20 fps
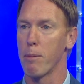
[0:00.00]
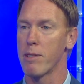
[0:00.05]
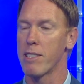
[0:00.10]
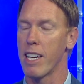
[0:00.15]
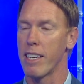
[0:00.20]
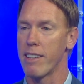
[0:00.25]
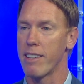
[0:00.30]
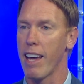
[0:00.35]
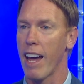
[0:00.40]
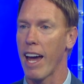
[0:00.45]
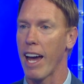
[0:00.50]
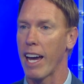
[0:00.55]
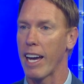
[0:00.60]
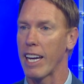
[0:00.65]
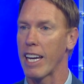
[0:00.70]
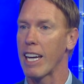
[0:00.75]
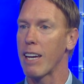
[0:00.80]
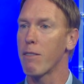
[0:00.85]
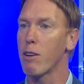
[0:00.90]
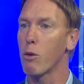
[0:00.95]

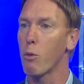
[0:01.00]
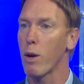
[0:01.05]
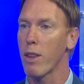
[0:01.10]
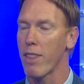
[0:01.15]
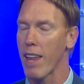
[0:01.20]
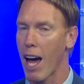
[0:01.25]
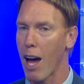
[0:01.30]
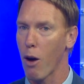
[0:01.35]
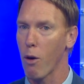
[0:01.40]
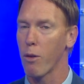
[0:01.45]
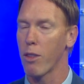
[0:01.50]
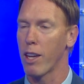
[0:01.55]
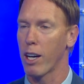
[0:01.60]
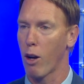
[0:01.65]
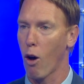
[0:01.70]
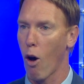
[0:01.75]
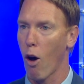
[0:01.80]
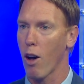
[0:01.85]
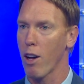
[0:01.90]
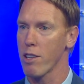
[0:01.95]
today, even without the
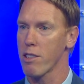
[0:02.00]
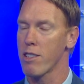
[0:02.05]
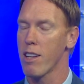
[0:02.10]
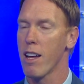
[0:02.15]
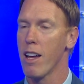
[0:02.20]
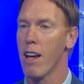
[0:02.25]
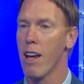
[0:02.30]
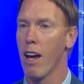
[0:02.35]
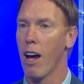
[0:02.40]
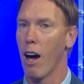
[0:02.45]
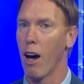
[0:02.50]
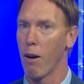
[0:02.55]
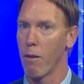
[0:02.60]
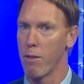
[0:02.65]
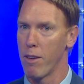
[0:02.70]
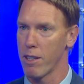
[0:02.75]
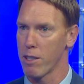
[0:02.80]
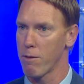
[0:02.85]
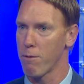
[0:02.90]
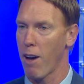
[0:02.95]
cost of
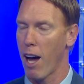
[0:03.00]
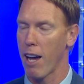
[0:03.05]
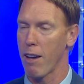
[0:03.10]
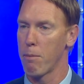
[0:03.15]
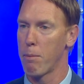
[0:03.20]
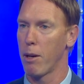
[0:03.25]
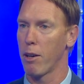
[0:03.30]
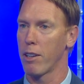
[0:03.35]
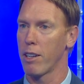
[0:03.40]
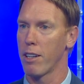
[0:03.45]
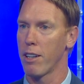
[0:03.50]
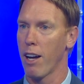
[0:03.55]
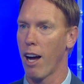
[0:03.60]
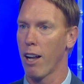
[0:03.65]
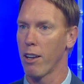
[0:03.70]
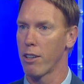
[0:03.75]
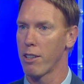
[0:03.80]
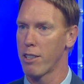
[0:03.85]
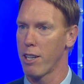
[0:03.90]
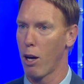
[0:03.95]
this $5 billion
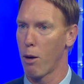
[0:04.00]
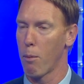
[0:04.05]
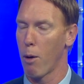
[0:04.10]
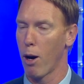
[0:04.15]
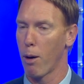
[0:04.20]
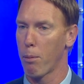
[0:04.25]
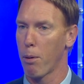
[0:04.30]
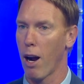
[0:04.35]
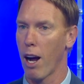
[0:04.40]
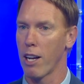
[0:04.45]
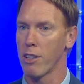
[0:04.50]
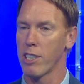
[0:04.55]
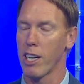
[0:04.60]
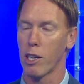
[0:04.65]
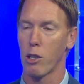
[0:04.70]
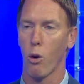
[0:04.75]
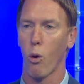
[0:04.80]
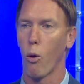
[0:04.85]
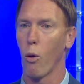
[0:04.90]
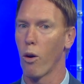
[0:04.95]
Del Mar
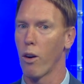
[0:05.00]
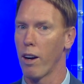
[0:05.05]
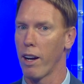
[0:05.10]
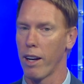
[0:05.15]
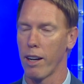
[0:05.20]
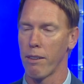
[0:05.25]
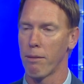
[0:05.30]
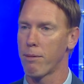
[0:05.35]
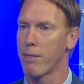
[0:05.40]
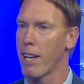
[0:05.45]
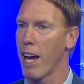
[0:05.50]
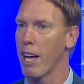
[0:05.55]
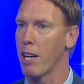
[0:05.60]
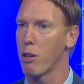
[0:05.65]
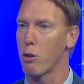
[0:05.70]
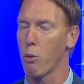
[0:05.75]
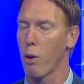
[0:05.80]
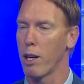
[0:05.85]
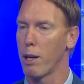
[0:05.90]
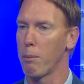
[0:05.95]
project or a $10,
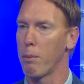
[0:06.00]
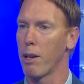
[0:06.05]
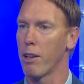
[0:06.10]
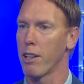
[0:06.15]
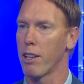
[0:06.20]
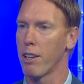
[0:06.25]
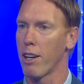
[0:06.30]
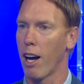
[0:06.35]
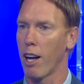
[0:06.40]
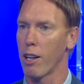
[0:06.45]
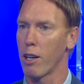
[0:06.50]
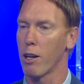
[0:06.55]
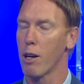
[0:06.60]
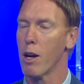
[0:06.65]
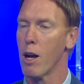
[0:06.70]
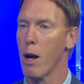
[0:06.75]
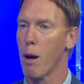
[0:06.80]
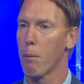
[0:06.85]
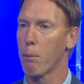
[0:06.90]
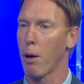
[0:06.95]
$20 billion
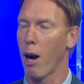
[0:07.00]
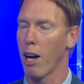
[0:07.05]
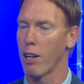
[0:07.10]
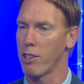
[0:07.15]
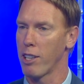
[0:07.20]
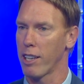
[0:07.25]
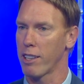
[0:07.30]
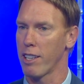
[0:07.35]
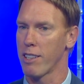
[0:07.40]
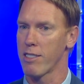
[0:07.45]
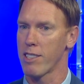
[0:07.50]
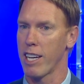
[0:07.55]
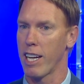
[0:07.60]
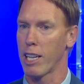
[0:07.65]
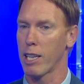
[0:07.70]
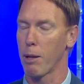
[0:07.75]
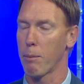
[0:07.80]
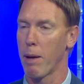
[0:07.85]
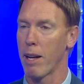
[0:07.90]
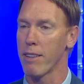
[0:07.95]
project in San
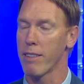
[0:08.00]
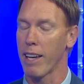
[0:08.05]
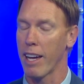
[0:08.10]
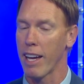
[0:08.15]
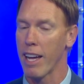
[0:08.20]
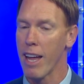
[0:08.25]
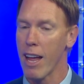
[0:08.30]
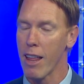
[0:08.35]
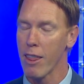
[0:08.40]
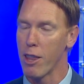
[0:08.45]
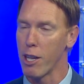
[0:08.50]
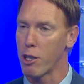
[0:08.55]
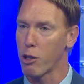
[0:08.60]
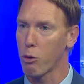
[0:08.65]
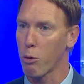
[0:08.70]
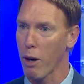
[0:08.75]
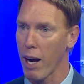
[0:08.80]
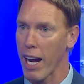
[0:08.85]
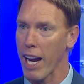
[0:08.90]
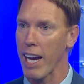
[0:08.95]
Clemente. The
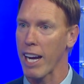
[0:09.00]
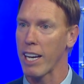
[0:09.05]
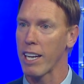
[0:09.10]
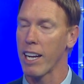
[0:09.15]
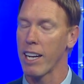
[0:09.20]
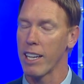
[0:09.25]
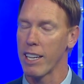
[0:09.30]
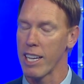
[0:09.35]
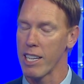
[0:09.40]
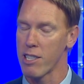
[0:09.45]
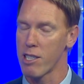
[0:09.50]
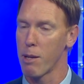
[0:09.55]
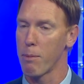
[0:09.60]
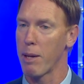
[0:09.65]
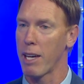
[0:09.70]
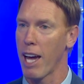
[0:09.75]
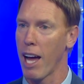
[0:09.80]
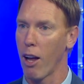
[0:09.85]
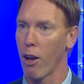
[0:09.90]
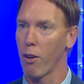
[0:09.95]
train needs to
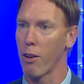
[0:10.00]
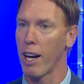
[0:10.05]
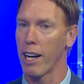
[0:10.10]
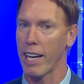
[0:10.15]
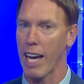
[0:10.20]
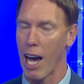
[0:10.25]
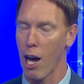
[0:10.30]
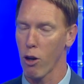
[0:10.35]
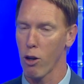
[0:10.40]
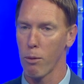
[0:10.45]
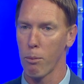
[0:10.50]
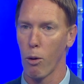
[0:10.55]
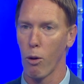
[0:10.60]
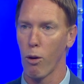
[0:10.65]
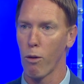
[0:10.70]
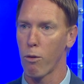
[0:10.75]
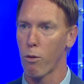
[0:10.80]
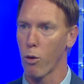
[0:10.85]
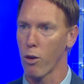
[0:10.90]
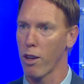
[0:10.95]
be held
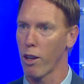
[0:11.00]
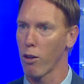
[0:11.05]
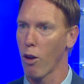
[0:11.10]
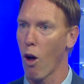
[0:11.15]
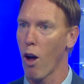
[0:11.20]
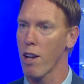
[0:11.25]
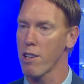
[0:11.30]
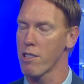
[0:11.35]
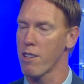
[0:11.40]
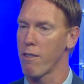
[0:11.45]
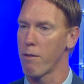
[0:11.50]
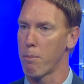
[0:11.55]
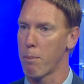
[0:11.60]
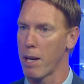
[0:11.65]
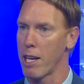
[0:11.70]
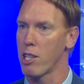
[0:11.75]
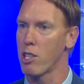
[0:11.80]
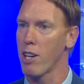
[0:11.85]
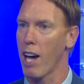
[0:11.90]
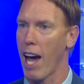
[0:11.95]
accountable for the loss of
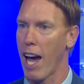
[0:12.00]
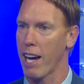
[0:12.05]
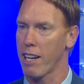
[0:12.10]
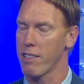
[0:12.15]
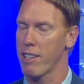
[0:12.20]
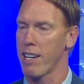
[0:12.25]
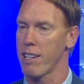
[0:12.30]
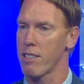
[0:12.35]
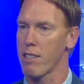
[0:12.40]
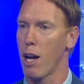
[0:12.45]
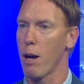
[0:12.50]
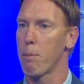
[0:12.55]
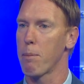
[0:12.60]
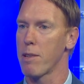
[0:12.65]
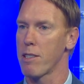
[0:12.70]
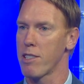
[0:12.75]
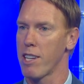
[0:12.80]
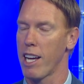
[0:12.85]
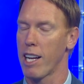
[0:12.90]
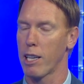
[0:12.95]
beach access up
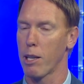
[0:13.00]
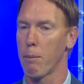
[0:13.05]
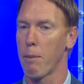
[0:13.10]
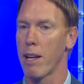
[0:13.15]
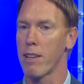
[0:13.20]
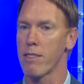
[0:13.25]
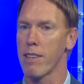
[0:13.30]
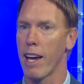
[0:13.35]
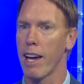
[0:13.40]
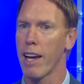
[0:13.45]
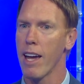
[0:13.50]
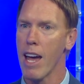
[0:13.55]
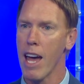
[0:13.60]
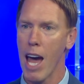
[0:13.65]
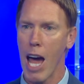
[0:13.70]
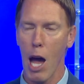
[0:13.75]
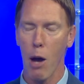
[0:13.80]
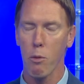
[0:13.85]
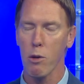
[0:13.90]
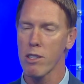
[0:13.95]
in San Clemente.
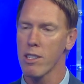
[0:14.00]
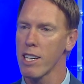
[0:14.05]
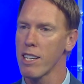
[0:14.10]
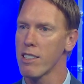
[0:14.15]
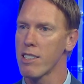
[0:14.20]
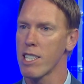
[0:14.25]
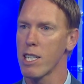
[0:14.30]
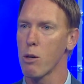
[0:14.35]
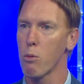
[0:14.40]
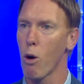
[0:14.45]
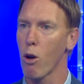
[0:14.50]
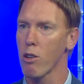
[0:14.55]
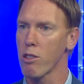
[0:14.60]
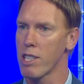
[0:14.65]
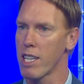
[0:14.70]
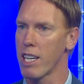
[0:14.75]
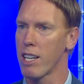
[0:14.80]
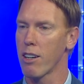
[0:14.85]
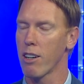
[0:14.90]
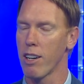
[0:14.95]
And we're seeing seawalls
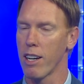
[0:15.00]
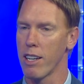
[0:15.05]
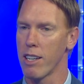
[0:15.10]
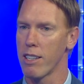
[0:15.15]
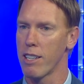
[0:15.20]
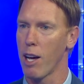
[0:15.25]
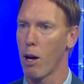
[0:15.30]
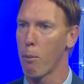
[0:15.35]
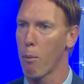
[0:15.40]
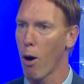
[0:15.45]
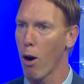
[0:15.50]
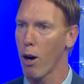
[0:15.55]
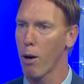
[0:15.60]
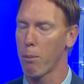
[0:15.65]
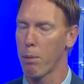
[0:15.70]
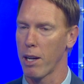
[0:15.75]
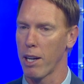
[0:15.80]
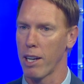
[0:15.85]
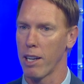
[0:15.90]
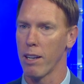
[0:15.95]
here in Del Mar
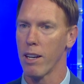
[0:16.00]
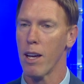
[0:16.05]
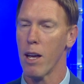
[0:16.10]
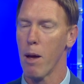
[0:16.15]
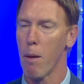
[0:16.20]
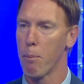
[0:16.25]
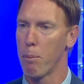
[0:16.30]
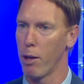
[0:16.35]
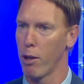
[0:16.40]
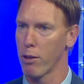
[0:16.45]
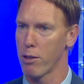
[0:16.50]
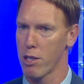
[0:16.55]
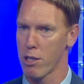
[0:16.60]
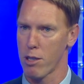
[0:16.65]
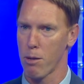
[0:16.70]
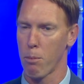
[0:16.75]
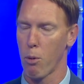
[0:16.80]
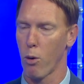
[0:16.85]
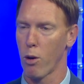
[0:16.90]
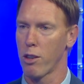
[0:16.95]
being built to
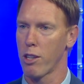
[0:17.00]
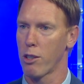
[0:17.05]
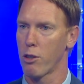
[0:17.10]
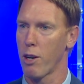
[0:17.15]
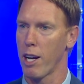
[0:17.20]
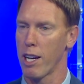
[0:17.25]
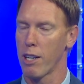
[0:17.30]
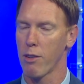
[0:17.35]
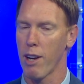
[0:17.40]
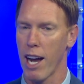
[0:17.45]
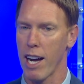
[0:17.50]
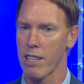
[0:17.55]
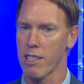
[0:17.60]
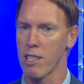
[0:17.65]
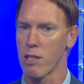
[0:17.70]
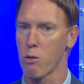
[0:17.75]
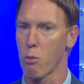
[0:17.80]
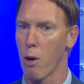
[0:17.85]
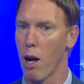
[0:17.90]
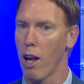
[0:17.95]
support the train tracks
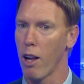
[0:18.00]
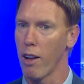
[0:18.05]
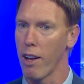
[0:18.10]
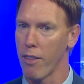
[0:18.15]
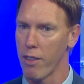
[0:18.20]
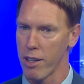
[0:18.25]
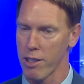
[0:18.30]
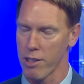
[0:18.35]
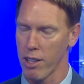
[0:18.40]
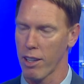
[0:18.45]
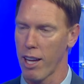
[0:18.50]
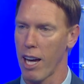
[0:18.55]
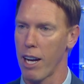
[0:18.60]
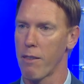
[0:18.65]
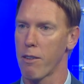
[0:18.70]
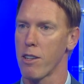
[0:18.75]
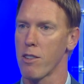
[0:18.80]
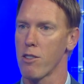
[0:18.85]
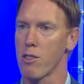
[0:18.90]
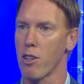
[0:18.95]
as well. And there's a lot
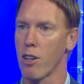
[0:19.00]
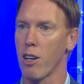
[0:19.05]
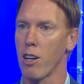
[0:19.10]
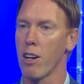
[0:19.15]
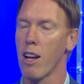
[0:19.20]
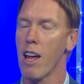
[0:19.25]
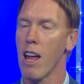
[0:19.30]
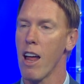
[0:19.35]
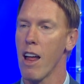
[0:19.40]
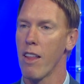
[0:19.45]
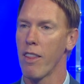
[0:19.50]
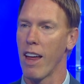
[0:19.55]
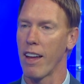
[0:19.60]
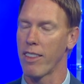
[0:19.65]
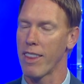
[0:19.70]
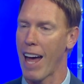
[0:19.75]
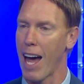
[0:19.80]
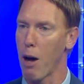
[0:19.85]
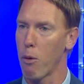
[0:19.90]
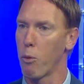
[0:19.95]
of concern that
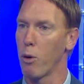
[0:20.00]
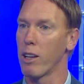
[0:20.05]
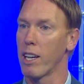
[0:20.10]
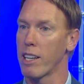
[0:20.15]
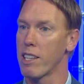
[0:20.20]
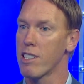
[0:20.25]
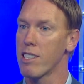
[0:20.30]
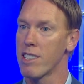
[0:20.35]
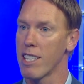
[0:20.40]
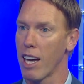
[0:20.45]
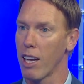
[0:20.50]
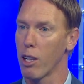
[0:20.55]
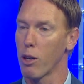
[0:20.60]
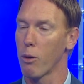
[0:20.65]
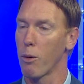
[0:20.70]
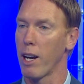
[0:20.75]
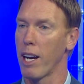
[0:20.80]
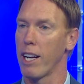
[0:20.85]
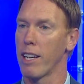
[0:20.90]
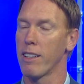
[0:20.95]
that will
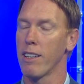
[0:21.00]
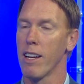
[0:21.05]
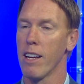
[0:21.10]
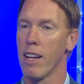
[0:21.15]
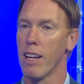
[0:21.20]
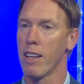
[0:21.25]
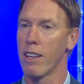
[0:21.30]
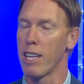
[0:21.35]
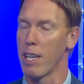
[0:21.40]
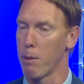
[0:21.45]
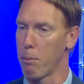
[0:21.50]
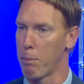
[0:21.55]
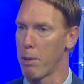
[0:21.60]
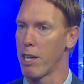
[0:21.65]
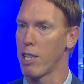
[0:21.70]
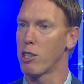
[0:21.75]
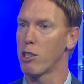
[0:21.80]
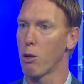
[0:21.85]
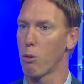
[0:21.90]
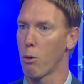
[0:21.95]
accelerate the
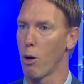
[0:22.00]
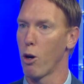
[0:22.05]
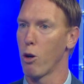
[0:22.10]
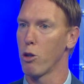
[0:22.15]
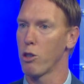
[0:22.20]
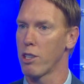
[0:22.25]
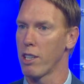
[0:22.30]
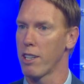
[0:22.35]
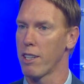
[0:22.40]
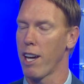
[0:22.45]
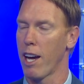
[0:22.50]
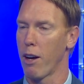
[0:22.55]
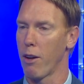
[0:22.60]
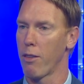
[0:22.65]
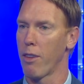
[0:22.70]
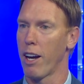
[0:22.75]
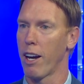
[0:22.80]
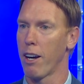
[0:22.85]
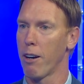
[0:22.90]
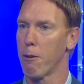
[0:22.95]
beach erosion
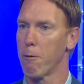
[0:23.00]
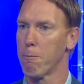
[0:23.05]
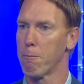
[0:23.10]
down there.